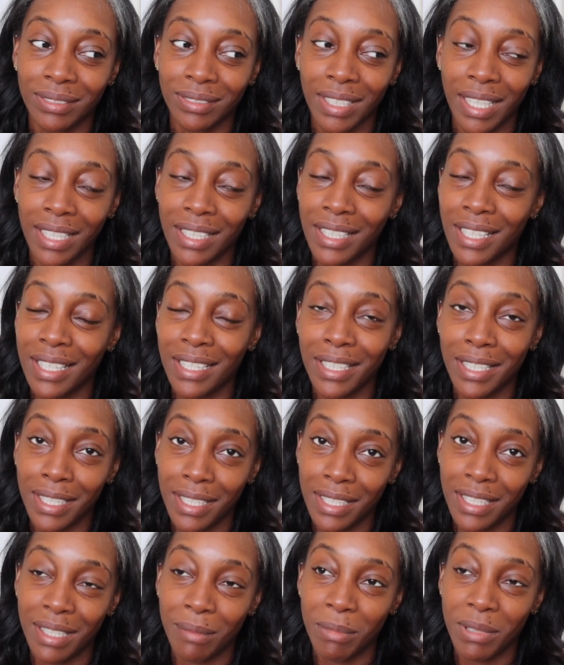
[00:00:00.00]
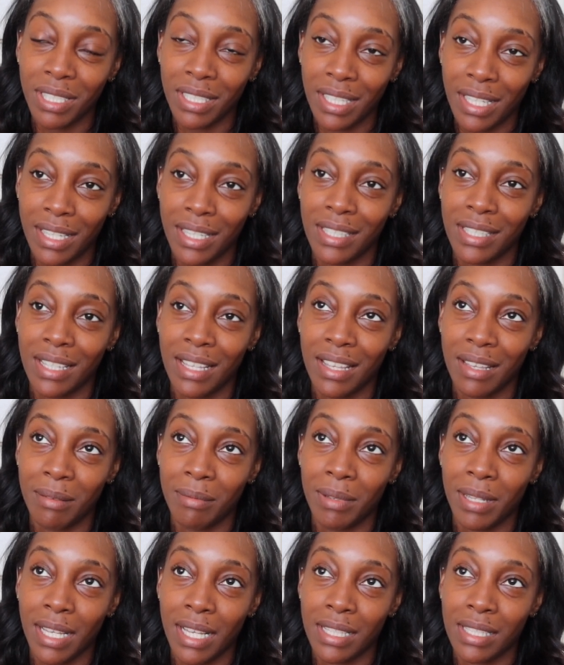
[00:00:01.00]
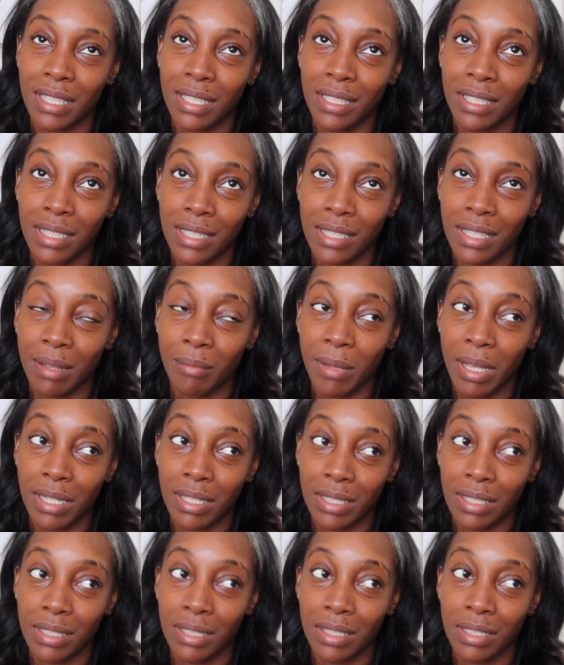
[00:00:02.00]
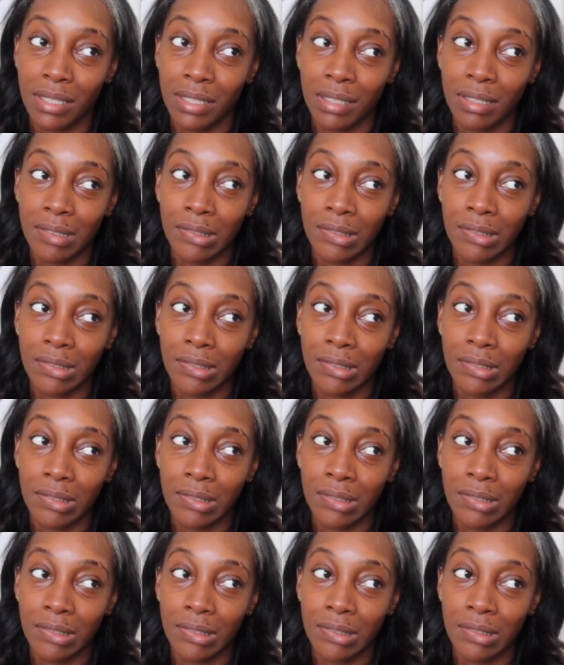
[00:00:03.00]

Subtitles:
I didn't get any heat damage last time, but like I said, this time I did.